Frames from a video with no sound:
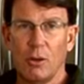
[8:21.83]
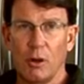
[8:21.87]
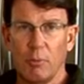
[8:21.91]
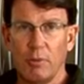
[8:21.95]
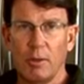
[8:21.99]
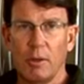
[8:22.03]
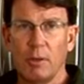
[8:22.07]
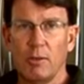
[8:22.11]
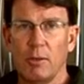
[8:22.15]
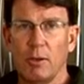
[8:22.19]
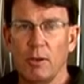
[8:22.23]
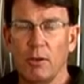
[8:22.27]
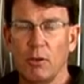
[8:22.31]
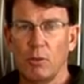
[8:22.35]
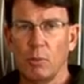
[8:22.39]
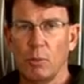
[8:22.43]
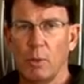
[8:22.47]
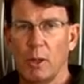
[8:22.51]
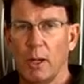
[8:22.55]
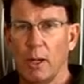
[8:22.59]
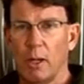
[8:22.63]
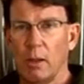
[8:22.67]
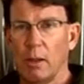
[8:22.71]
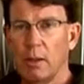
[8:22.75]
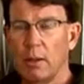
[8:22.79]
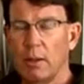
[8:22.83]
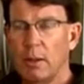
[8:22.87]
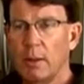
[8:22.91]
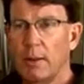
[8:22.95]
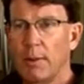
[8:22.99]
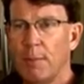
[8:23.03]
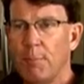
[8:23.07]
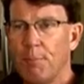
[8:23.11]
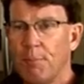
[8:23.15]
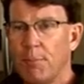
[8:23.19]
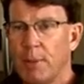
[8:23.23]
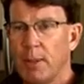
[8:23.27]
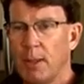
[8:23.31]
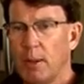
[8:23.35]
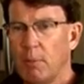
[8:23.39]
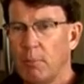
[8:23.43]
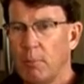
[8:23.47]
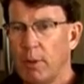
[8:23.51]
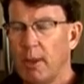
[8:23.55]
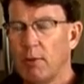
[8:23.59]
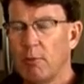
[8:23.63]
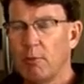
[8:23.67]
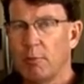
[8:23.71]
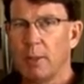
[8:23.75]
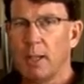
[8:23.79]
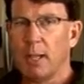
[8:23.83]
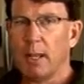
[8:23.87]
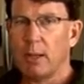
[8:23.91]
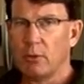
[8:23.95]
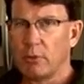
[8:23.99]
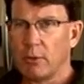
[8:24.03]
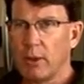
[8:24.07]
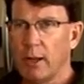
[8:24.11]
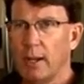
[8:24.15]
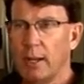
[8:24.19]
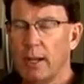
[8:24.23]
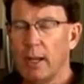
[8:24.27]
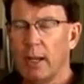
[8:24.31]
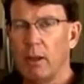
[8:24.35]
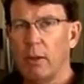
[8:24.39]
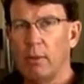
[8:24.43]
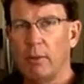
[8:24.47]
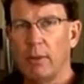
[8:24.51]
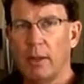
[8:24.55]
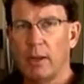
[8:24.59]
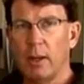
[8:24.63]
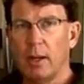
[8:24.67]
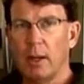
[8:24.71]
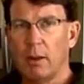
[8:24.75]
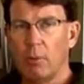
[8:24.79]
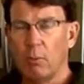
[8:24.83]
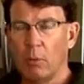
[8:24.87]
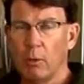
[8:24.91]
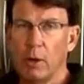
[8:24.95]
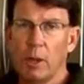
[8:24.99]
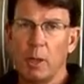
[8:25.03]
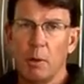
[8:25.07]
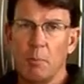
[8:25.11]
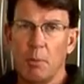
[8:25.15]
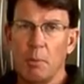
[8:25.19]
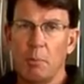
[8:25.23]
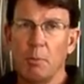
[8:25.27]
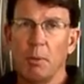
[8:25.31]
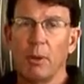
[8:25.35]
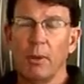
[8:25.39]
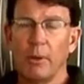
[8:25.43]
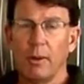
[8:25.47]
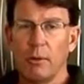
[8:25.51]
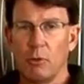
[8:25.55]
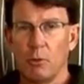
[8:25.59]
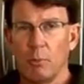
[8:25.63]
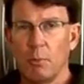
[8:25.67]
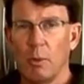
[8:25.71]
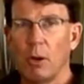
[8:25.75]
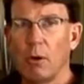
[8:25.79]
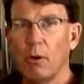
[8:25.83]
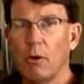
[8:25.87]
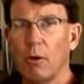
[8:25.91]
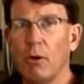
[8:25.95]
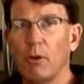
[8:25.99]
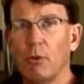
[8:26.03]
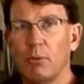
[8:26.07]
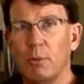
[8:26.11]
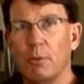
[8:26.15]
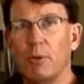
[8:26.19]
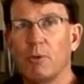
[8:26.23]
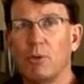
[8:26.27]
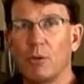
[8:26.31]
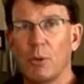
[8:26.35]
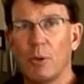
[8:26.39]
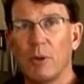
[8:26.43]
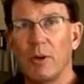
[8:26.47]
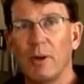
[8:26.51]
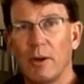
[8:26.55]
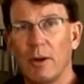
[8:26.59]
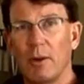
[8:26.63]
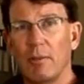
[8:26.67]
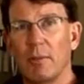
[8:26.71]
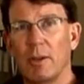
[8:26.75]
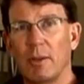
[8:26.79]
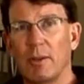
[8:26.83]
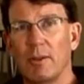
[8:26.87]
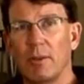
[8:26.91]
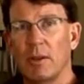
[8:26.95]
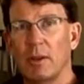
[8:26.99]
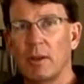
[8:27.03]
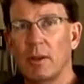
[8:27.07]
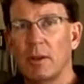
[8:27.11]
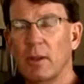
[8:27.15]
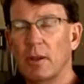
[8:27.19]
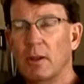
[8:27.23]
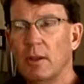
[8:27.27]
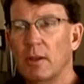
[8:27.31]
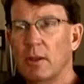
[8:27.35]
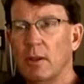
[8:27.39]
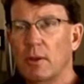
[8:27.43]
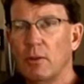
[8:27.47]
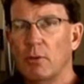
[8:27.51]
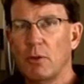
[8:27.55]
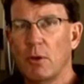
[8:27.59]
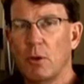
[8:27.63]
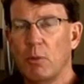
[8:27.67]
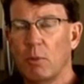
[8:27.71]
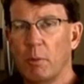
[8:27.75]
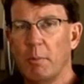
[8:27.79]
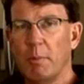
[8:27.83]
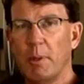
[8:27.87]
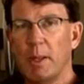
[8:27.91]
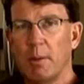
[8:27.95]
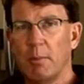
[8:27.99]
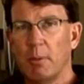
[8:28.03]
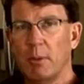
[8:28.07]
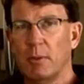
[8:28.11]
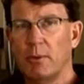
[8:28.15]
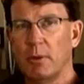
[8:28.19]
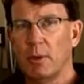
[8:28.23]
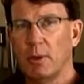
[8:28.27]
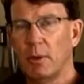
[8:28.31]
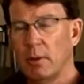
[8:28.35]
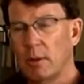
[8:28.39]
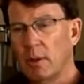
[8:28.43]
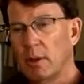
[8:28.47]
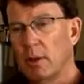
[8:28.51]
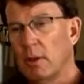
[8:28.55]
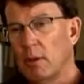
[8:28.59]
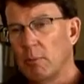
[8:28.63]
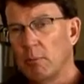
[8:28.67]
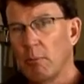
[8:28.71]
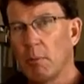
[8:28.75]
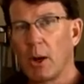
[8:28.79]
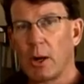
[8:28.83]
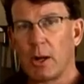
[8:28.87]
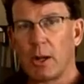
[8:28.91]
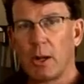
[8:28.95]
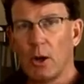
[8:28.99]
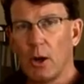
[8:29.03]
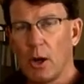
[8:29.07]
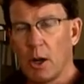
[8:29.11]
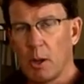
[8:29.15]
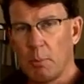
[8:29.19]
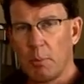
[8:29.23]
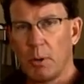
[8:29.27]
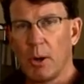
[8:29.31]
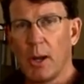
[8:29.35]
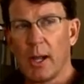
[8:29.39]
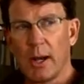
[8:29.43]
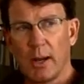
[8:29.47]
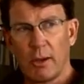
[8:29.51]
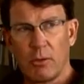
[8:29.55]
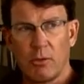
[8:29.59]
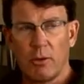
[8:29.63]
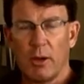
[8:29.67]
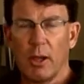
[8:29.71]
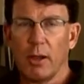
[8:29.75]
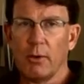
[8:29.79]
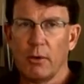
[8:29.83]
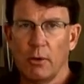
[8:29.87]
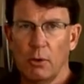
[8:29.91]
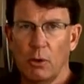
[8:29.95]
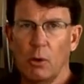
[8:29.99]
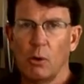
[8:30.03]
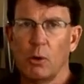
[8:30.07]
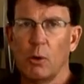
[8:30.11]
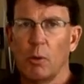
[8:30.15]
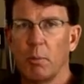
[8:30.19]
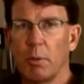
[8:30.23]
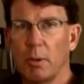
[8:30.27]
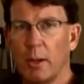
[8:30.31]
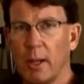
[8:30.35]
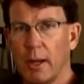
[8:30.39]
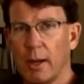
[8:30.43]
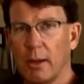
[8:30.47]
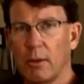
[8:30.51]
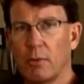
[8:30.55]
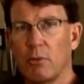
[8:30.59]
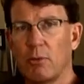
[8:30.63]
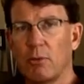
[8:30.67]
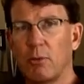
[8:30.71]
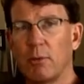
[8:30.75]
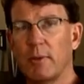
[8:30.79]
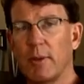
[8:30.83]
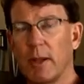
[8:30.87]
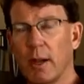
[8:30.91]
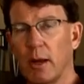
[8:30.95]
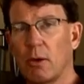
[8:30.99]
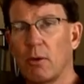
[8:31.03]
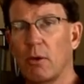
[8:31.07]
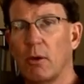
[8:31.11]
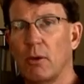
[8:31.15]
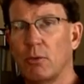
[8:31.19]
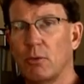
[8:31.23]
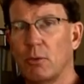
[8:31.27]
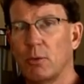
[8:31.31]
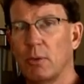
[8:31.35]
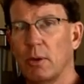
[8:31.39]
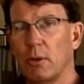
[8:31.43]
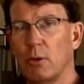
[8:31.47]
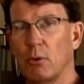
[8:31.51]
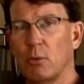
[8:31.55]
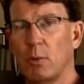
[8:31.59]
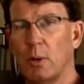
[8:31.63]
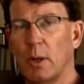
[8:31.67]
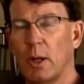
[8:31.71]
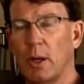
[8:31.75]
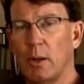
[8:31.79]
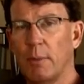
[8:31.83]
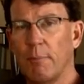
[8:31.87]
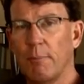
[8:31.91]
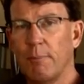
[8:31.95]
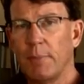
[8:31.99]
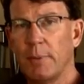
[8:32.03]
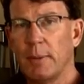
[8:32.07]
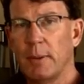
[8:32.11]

Irvington as well. We have plans right now that we're going to be building a small grocery store in Irvington. So we'll be able to market our products and other local products through that grocery as well.